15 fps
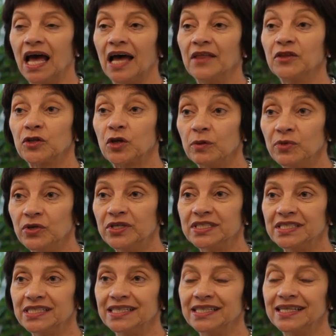and that the
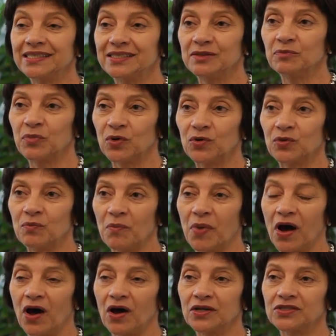community is an important
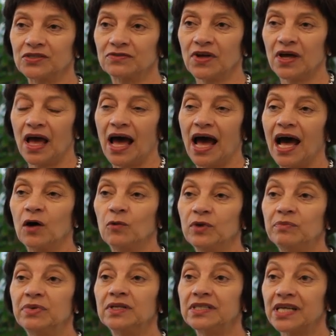part of how we
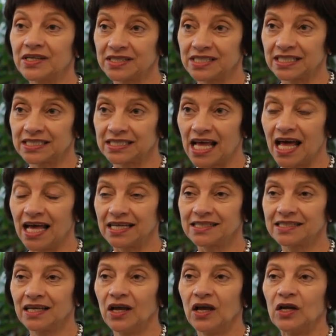build our
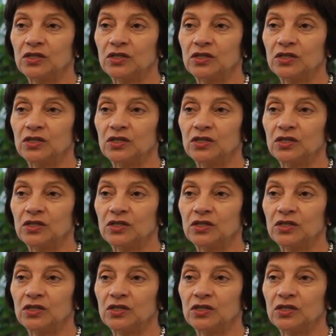success.